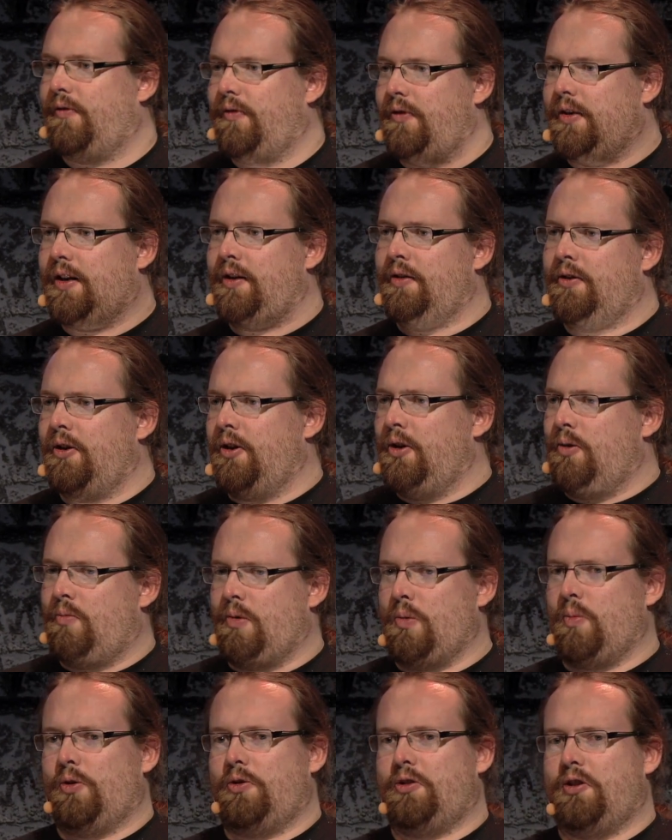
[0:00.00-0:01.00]
And then we
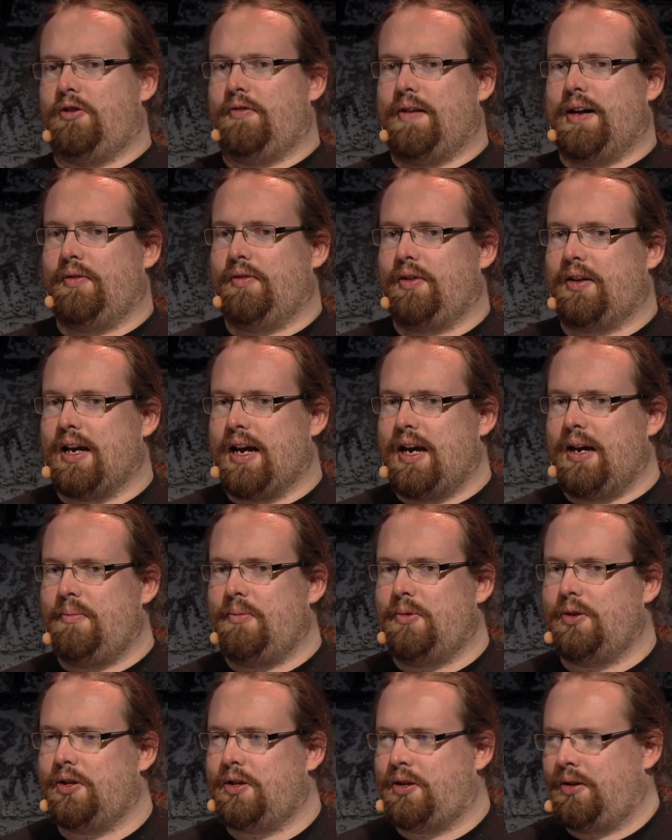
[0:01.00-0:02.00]
wandered around the game
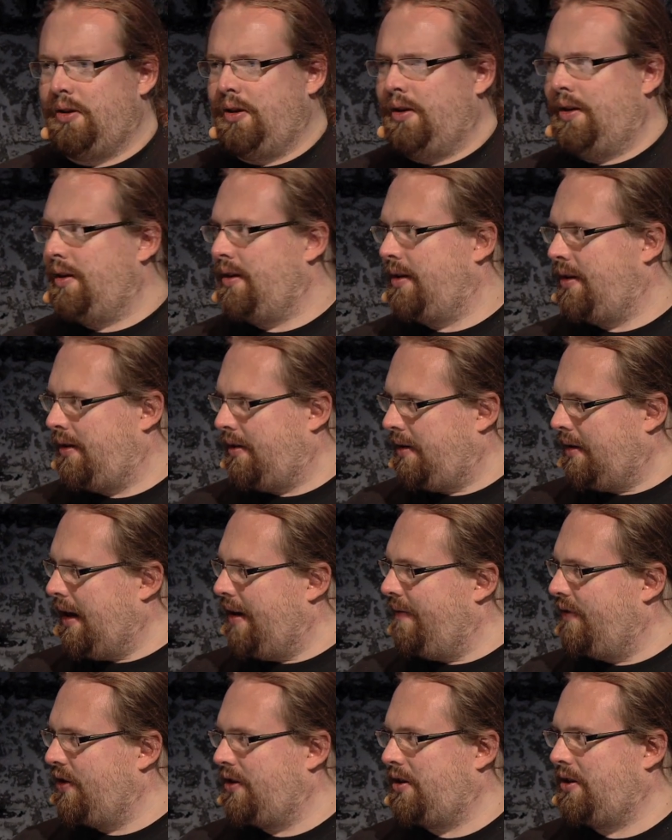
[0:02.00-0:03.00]
and
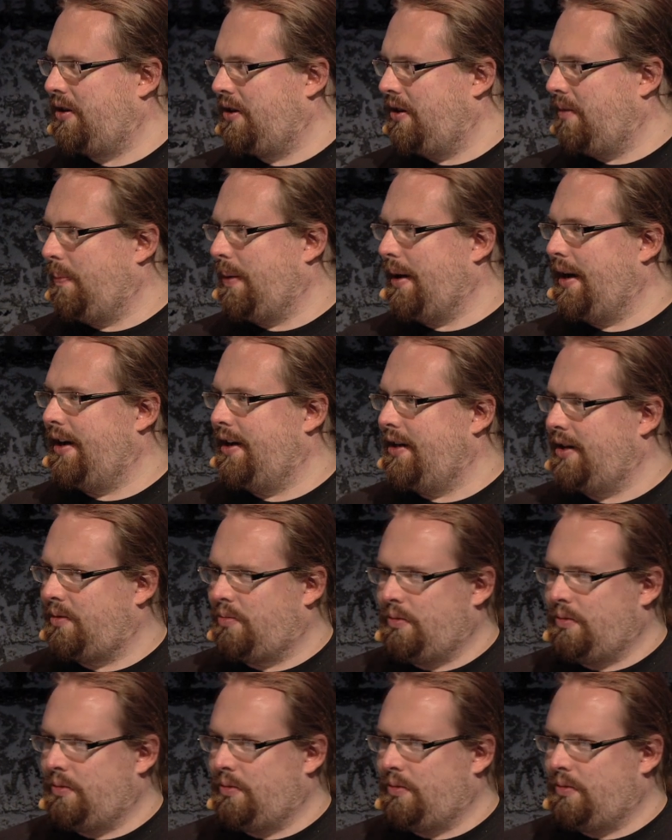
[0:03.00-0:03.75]
gave it to the players.